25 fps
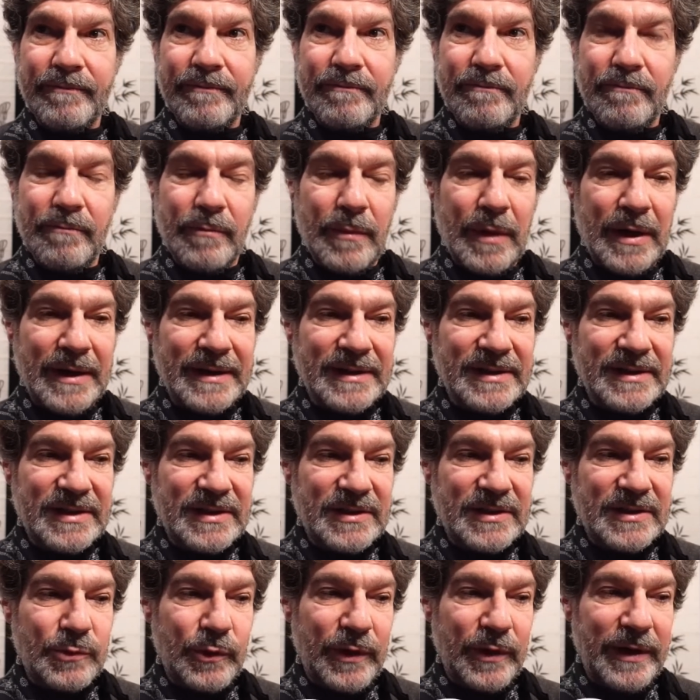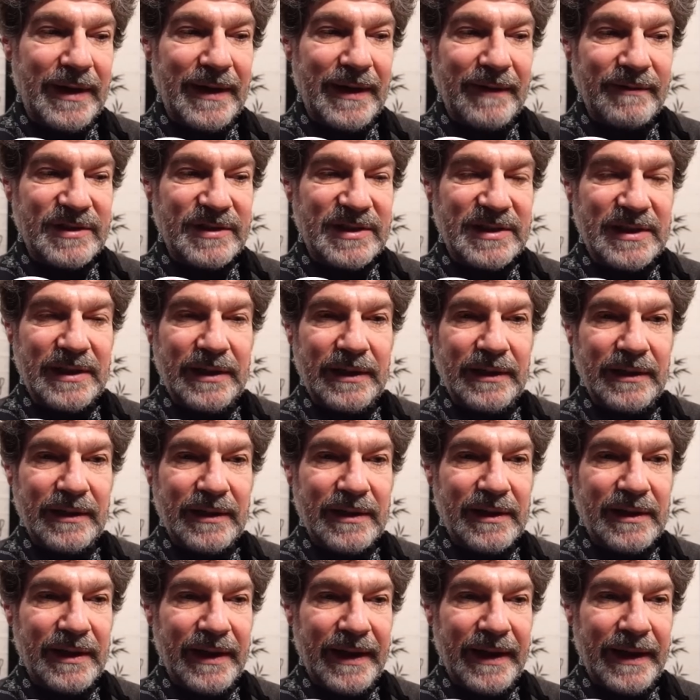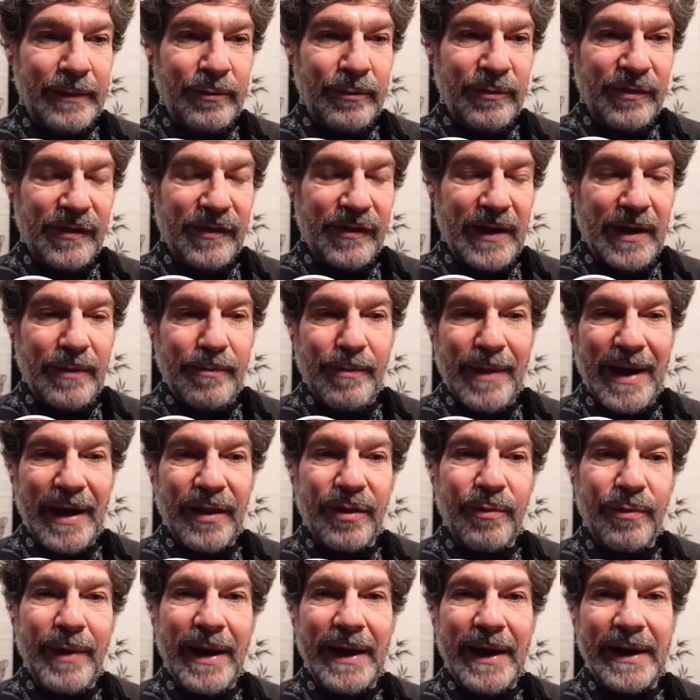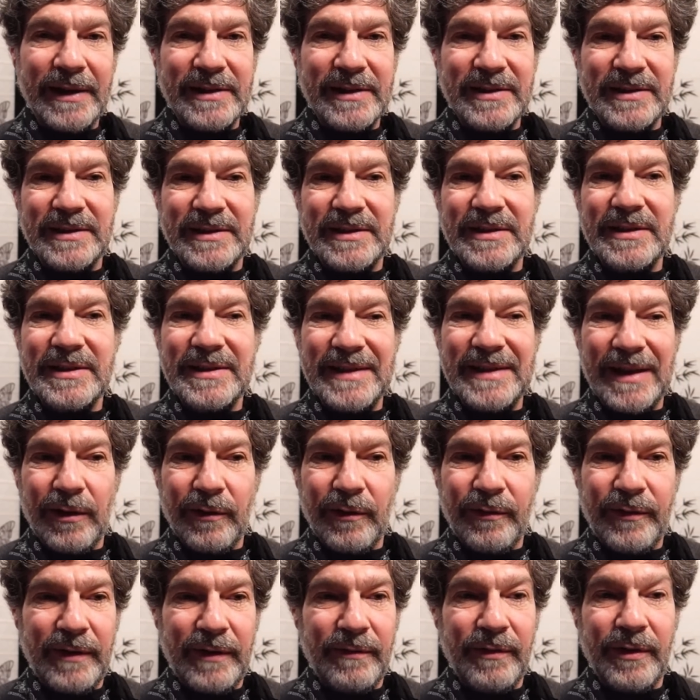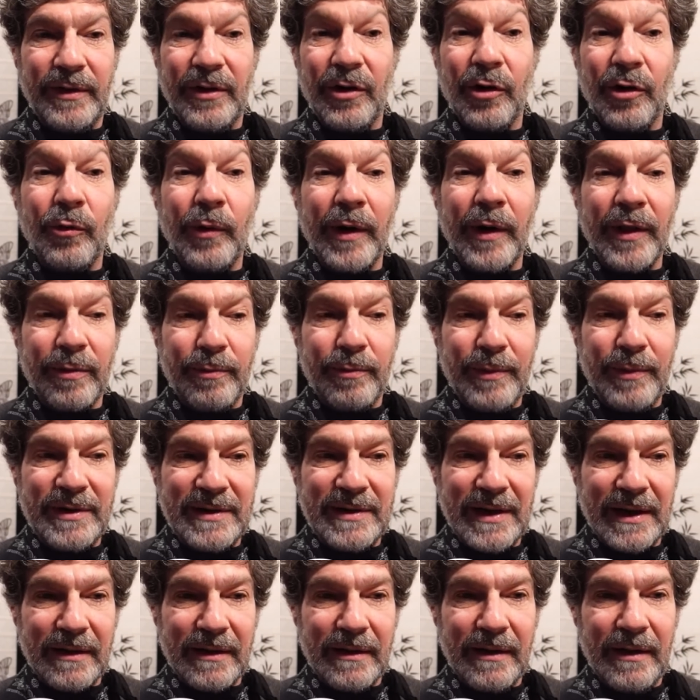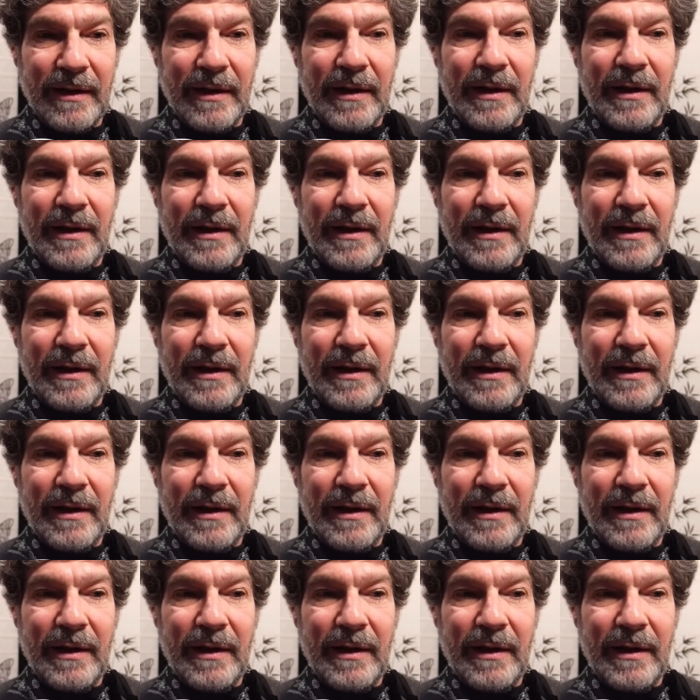months, we have seen claims that mathematics itself, even arithmetic,